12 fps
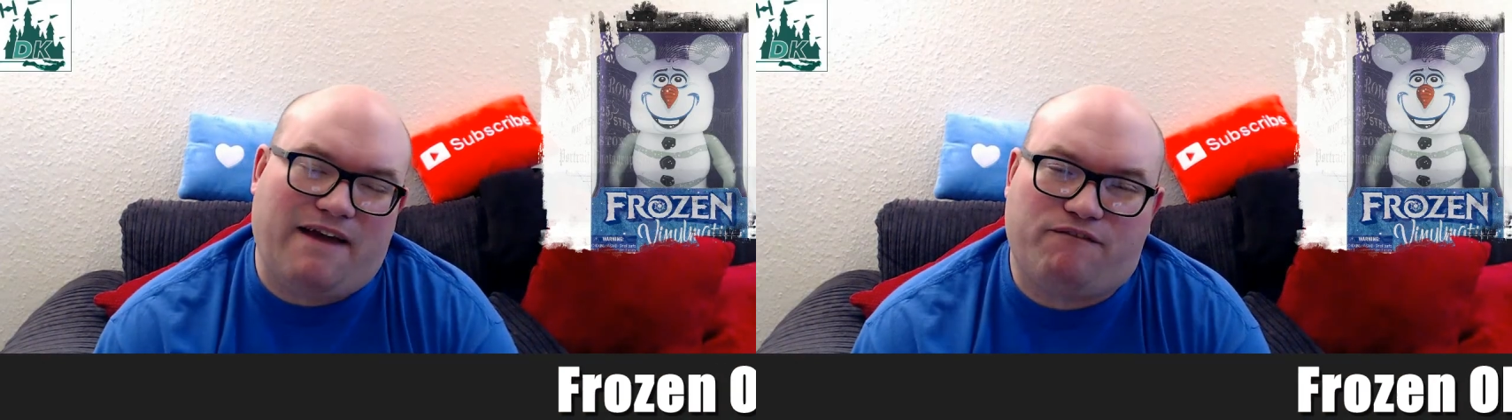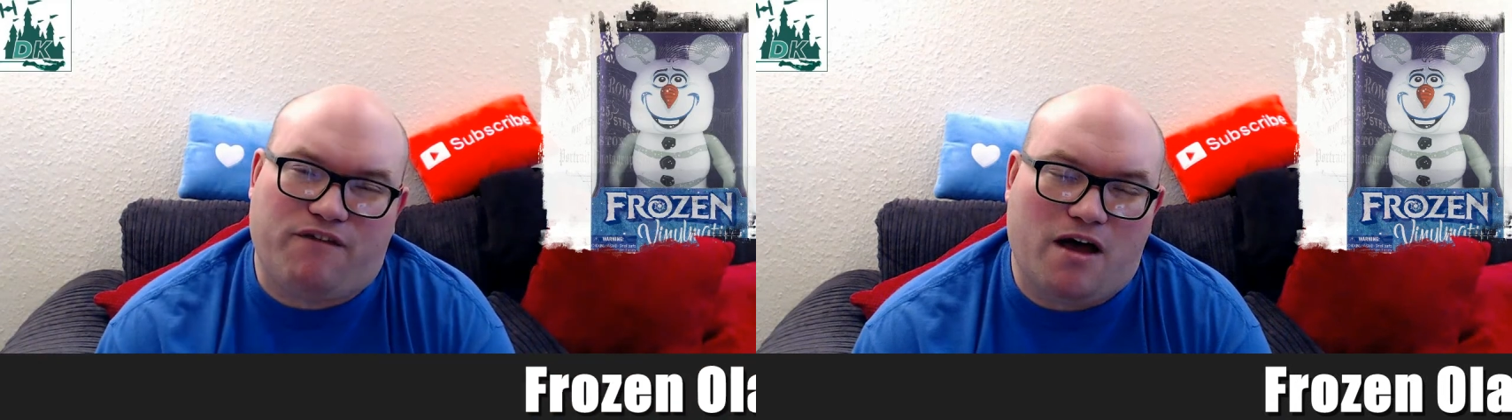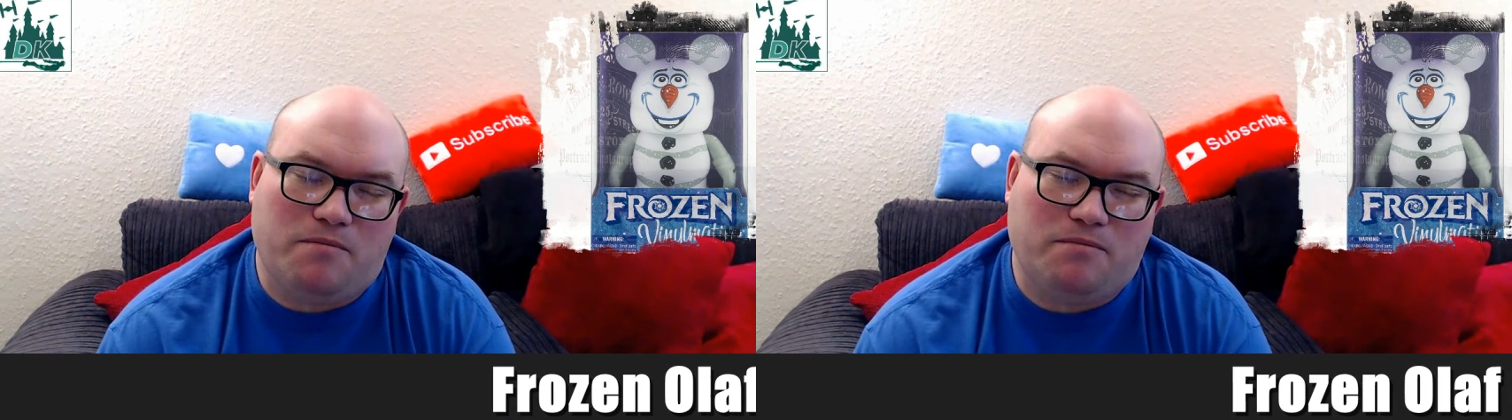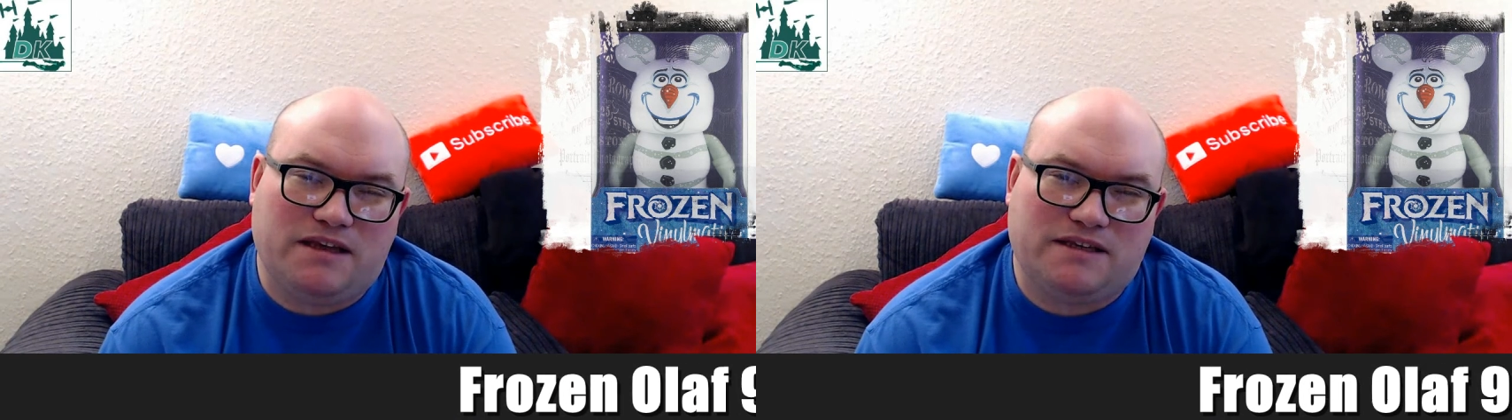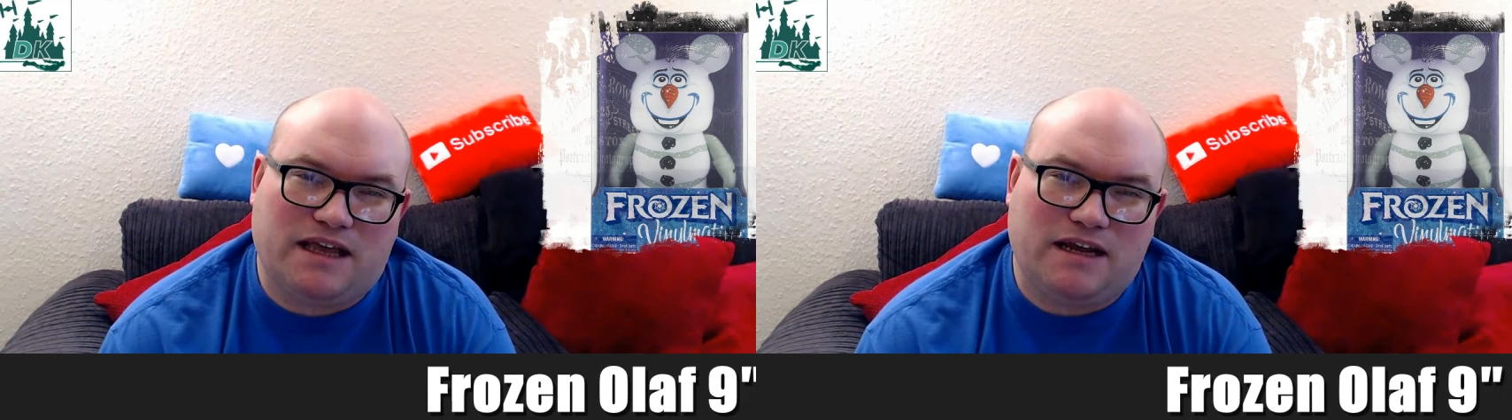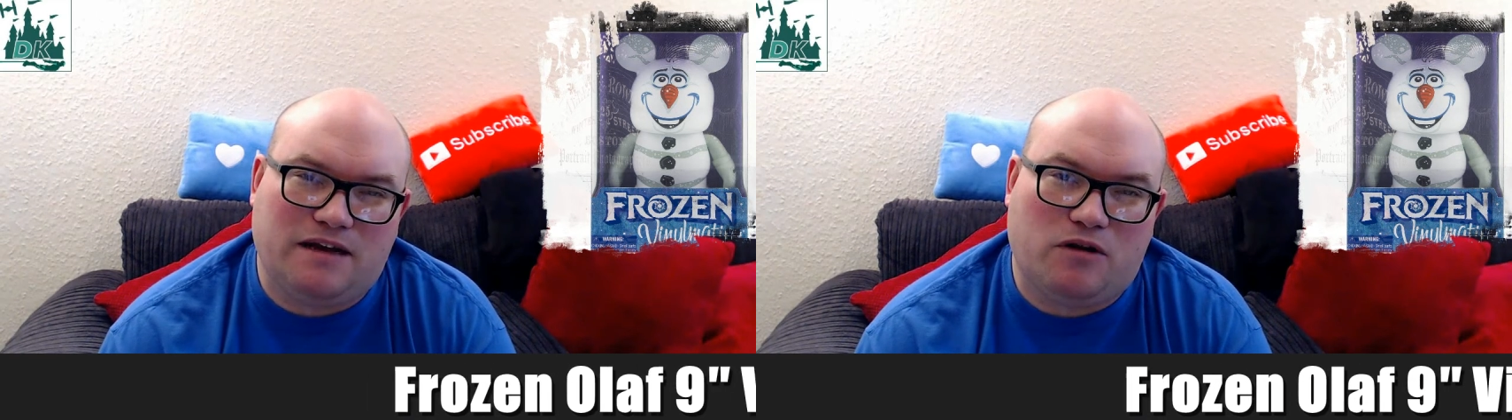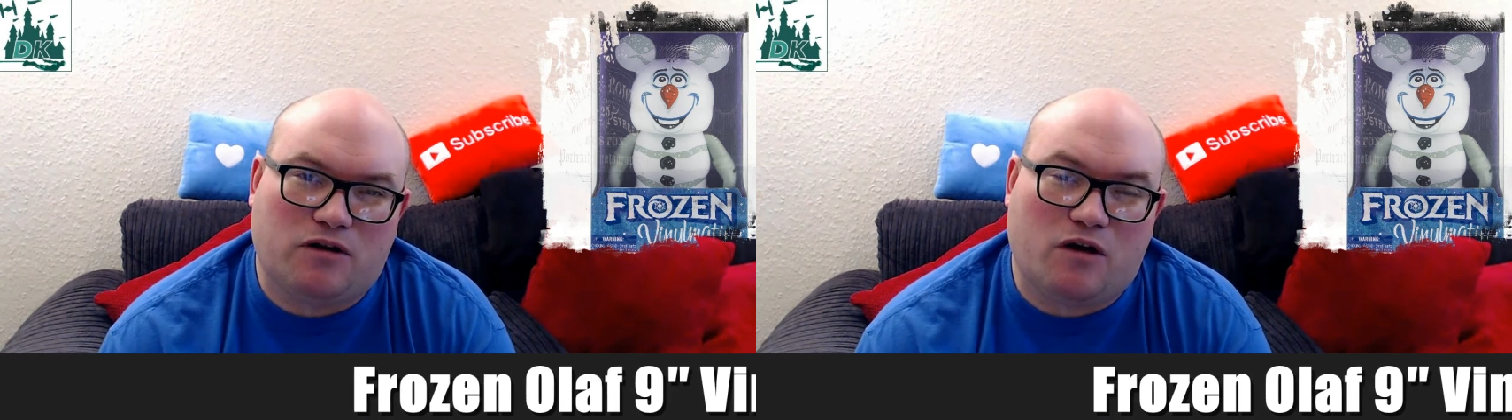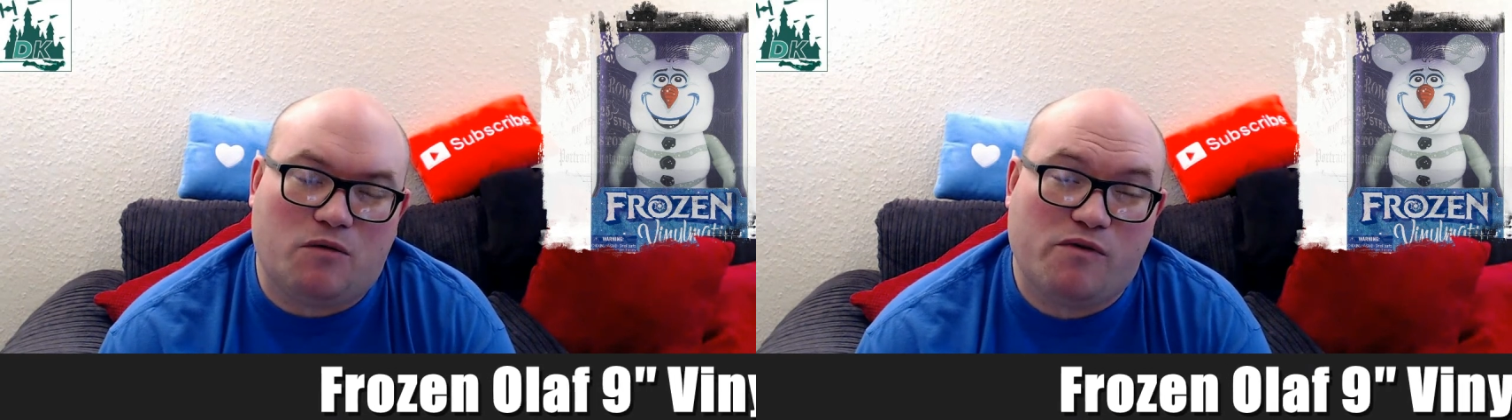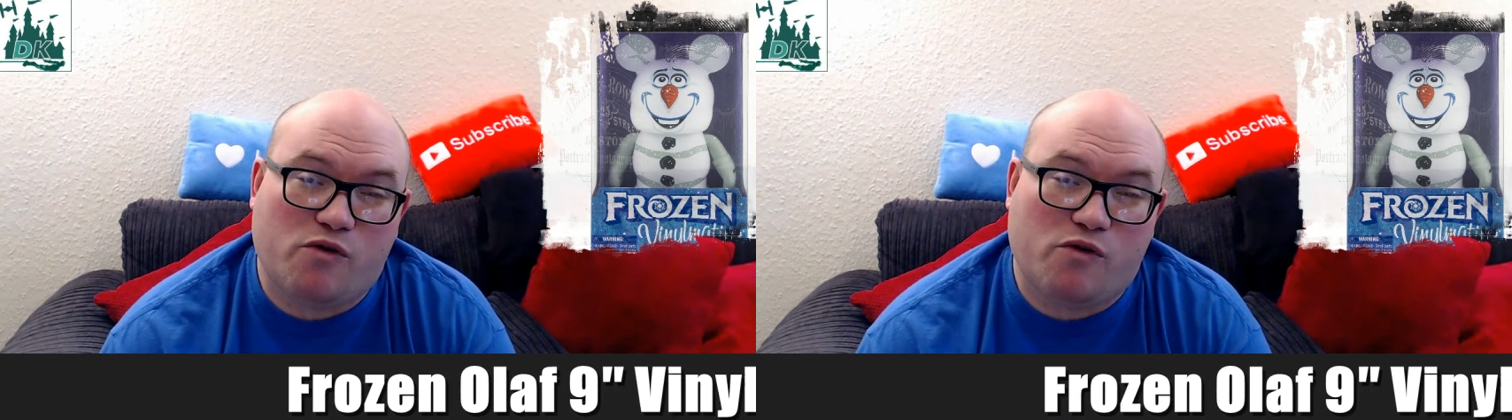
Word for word: from Dis Kingdom dot com with a